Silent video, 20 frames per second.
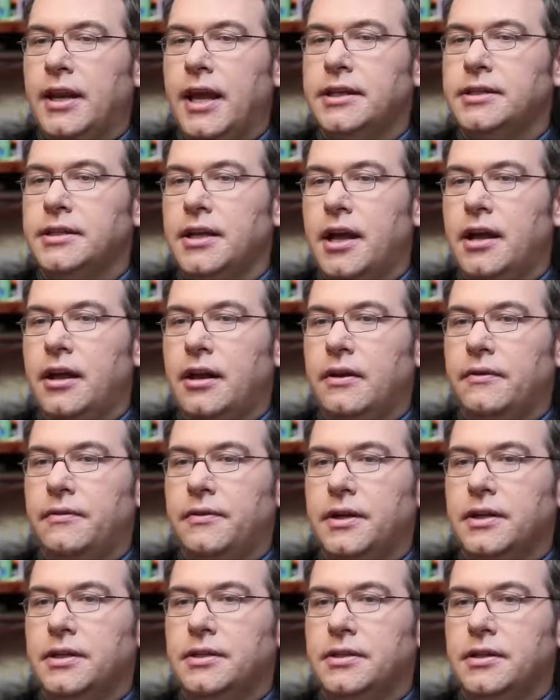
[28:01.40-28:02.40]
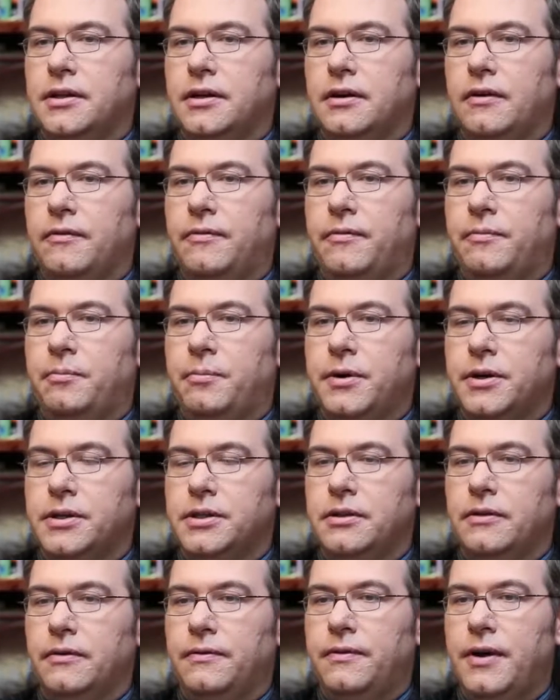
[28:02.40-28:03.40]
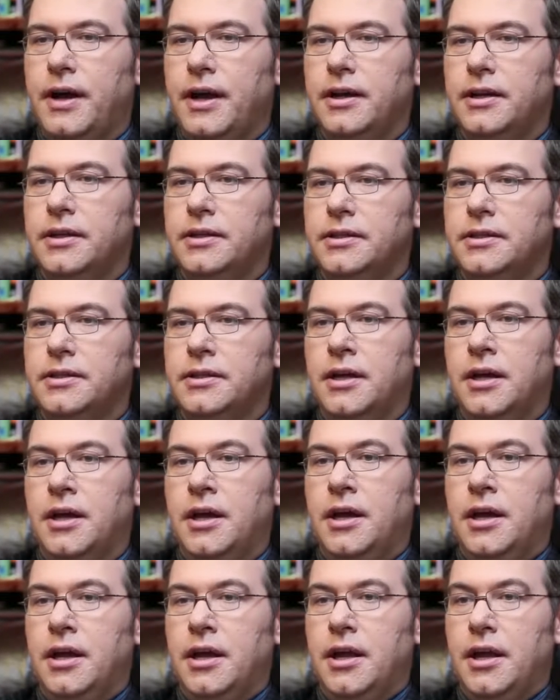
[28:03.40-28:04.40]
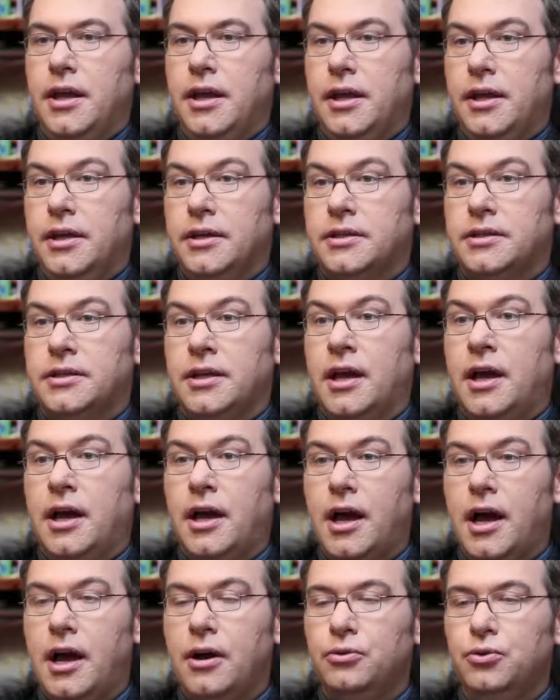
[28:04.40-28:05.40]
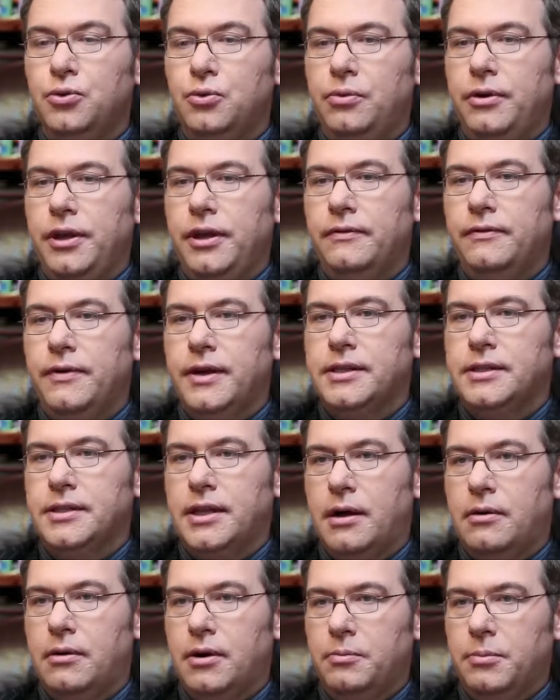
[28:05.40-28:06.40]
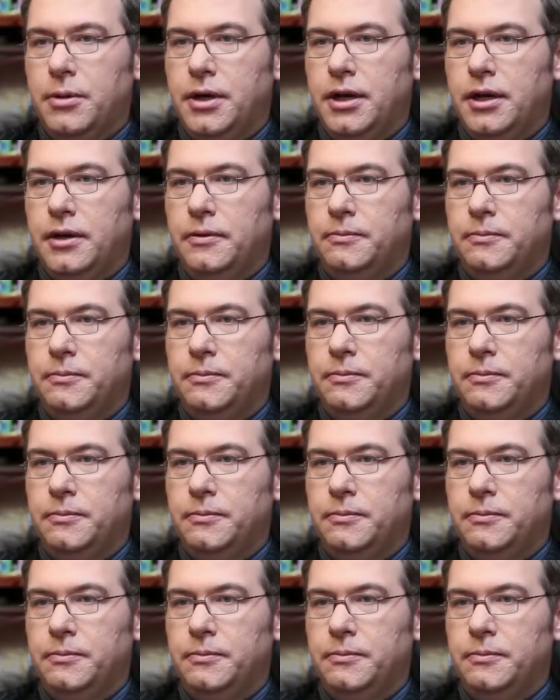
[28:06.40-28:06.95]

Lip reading: Next area of concern of personal finance is how do we invest our money?